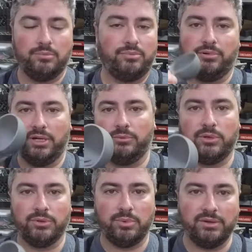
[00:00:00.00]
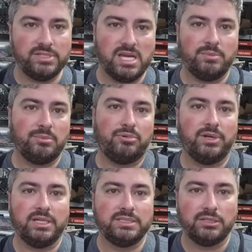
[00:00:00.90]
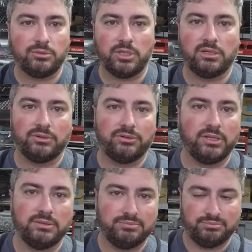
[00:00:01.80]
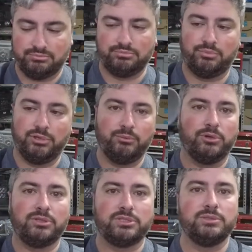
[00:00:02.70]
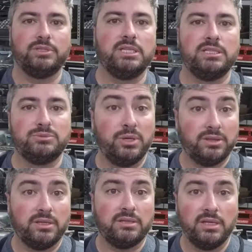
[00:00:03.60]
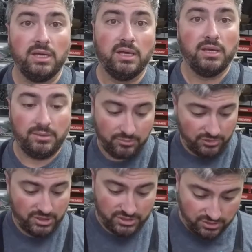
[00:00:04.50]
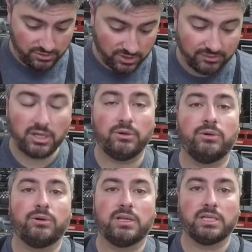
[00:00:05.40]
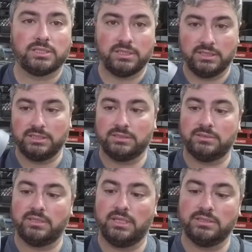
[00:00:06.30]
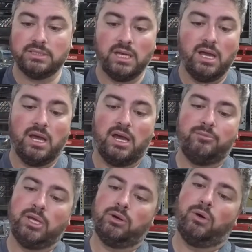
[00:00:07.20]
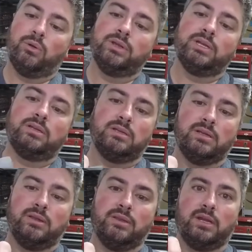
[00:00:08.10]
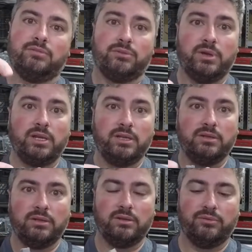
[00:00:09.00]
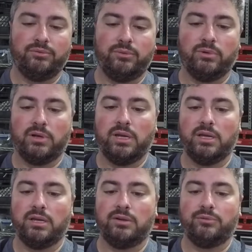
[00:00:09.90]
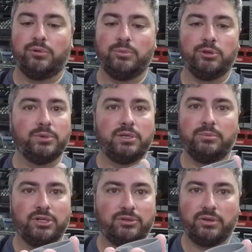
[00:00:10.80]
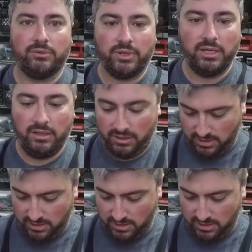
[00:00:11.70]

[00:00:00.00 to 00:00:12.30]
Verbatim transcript: Printed one with every time I'm printing dental models, I print one or two of these with it, and pretty soon I've got a whole collection of these little things. I've made a hole in it that I've threaded for a uh, four millimeter metric thread.